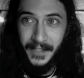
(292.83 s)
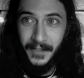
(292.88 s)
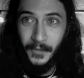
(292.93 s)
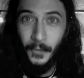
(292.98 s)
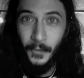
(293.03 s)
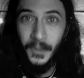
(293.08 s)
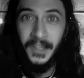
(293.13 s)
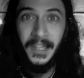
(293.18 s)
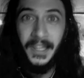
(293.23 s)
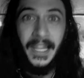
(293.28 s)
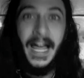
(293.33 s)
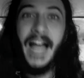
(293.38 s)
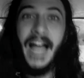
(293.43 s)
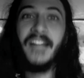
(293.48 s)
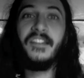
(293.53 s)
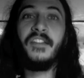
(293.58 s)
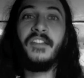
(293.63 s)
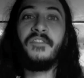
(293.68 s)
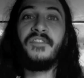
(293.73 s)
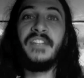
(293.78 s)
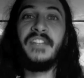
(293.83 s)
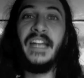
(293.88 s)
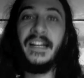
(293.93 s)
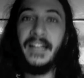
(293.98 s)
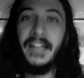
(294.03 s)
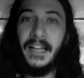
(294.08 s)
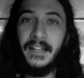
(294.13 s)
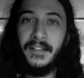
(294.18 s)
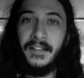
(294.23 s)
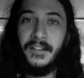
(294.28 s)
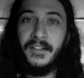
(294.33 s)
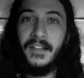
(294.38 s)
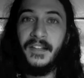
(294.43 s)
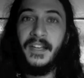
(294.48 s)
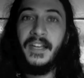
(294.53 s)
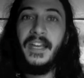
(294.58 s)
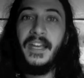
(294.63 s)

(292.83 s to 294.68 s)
with lots of dead ends